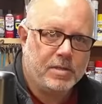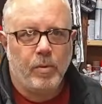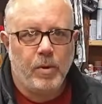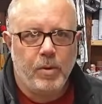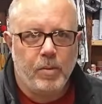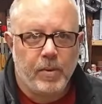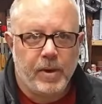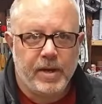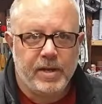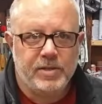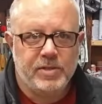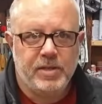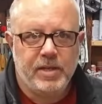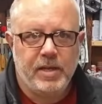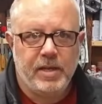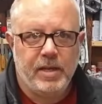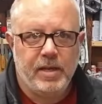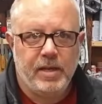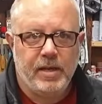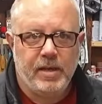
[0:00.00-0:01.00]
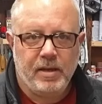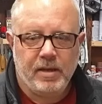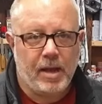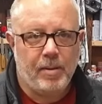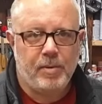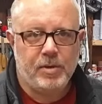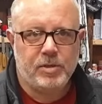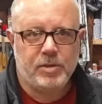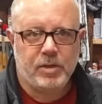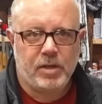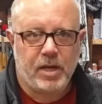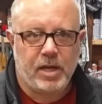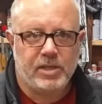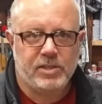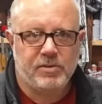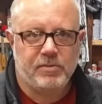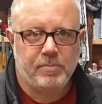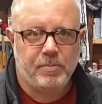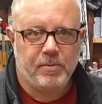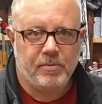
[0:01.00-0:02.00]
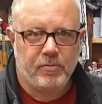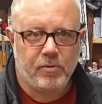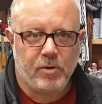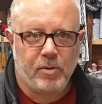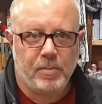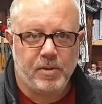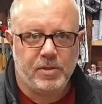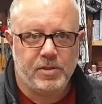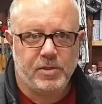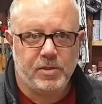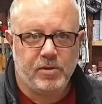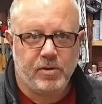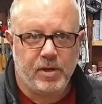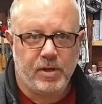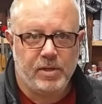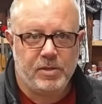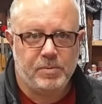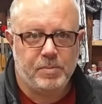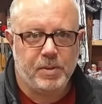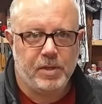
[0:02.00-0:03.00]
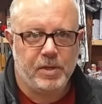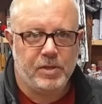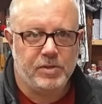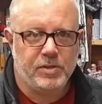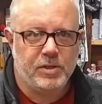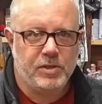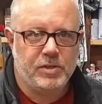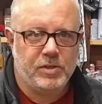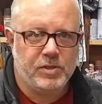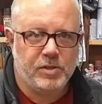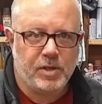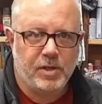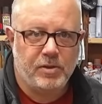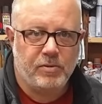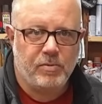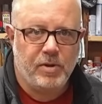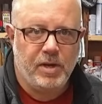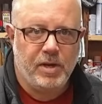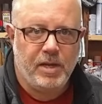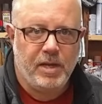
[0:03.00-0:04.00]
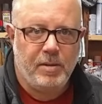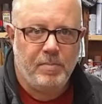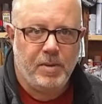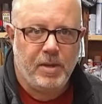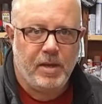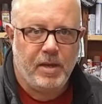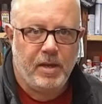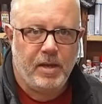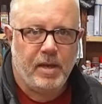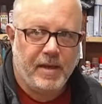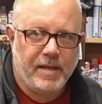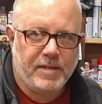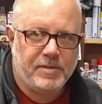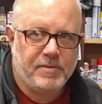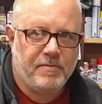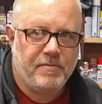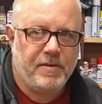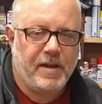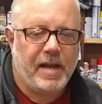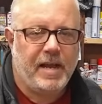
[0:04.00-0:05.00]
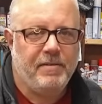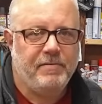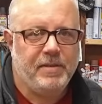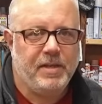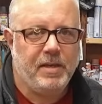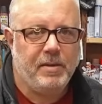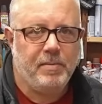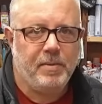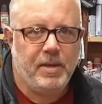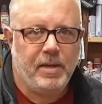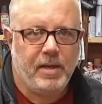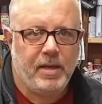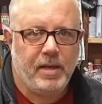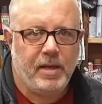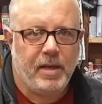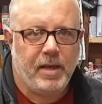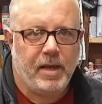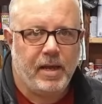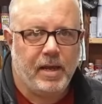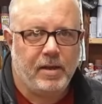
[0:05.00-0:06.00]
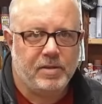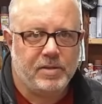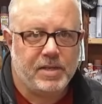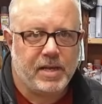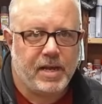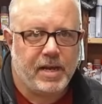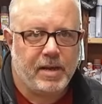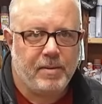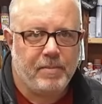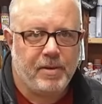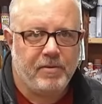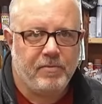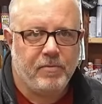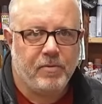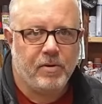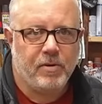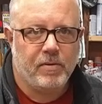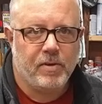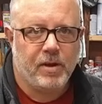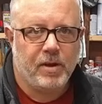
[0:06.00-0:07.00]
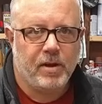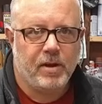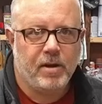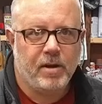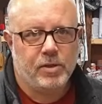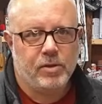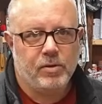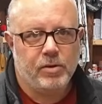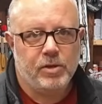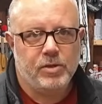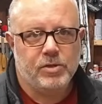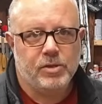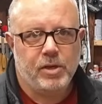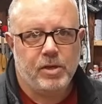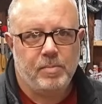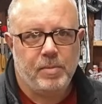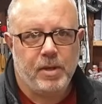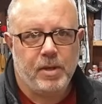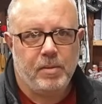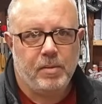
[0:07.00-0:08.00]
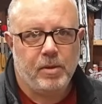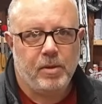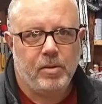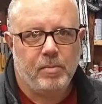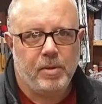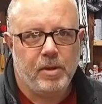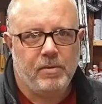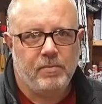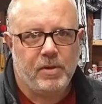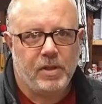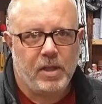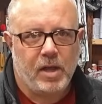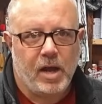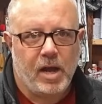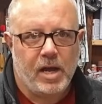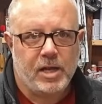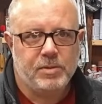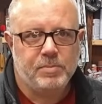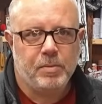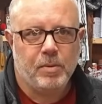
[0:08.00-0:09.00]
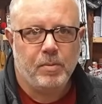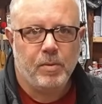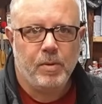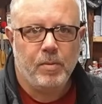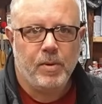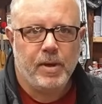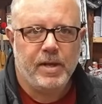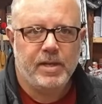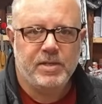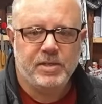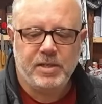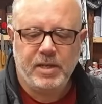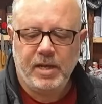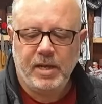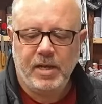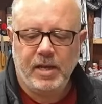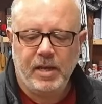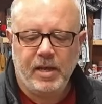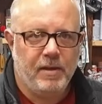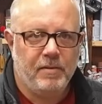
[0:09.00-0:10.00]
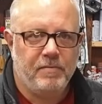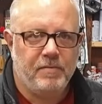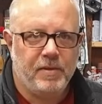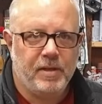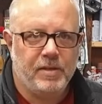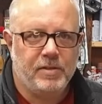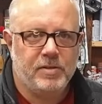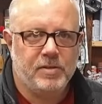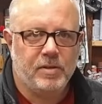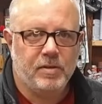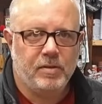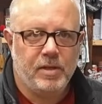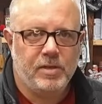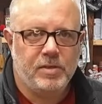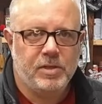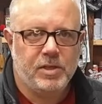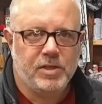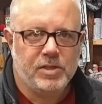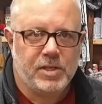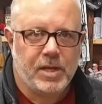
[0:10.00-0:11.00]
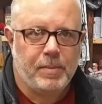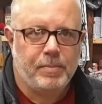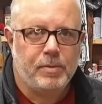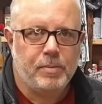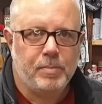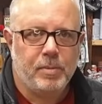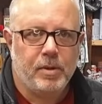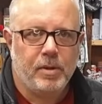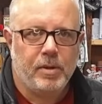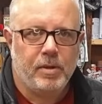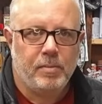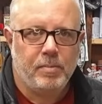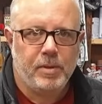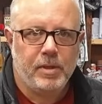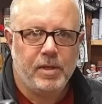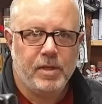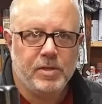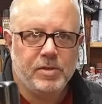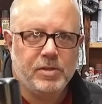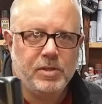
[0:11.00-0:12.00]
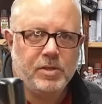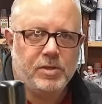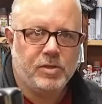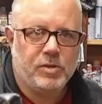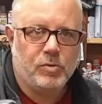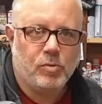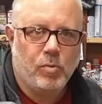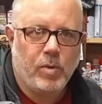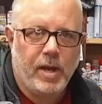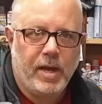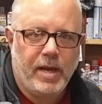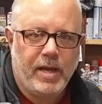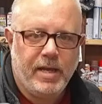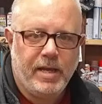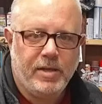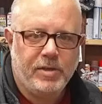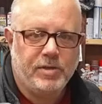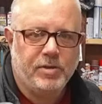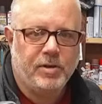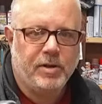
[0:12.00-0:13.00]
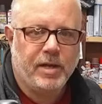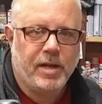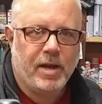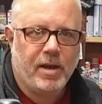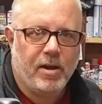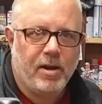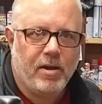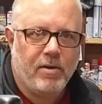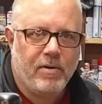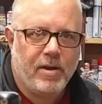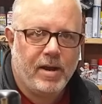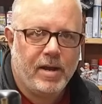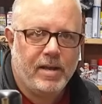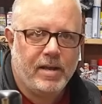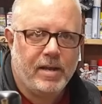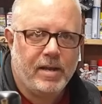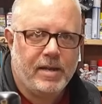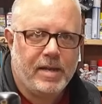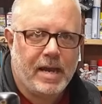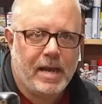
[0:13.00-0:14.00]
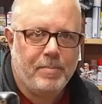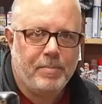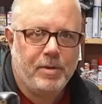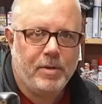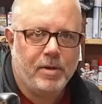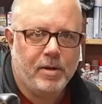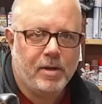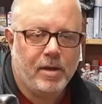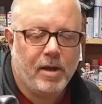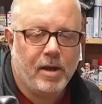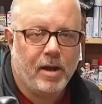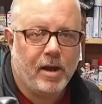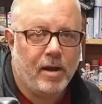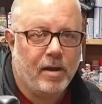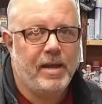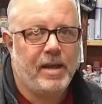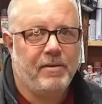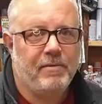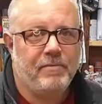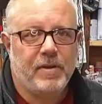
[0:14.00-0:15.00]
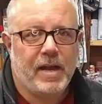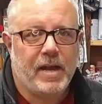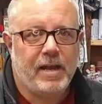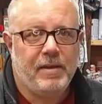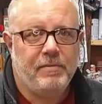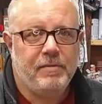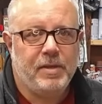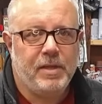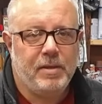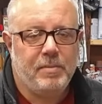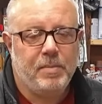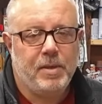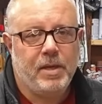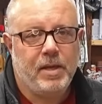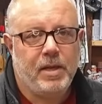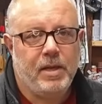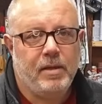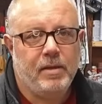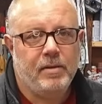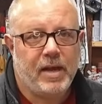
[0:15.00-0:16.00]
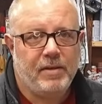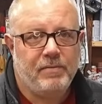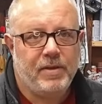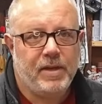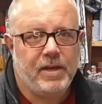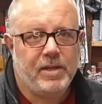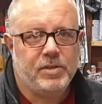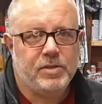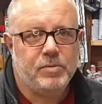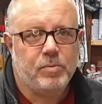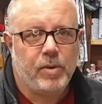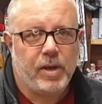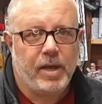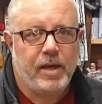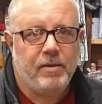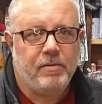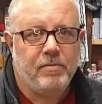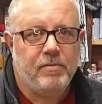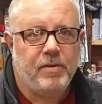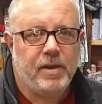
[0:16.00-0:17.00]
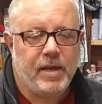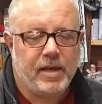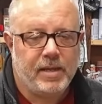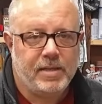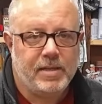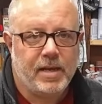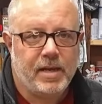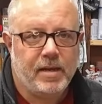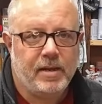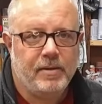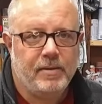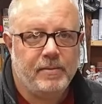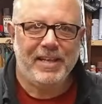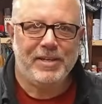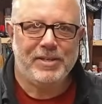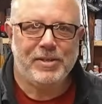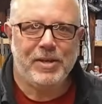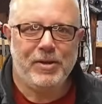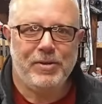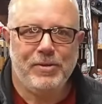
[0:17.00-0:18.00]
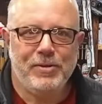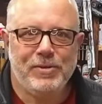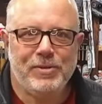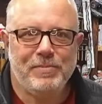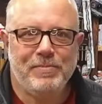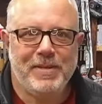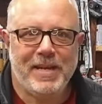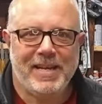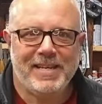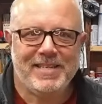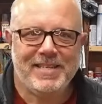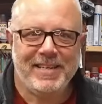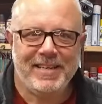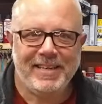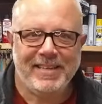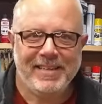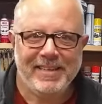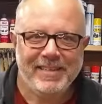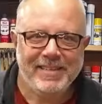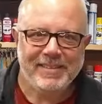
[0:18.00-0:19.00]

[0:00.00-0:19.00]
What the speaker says: We want to see how much loss of performance there is, because this is a 3 dB. That's a 5 dB outside on my Forerunner. So there is going to be a little bit of a loss, but we want to see if this is acceptable, because this is way easier to carry around on the top of your car, that 5 dB 5/8 wave antenna. Let's go do some testing.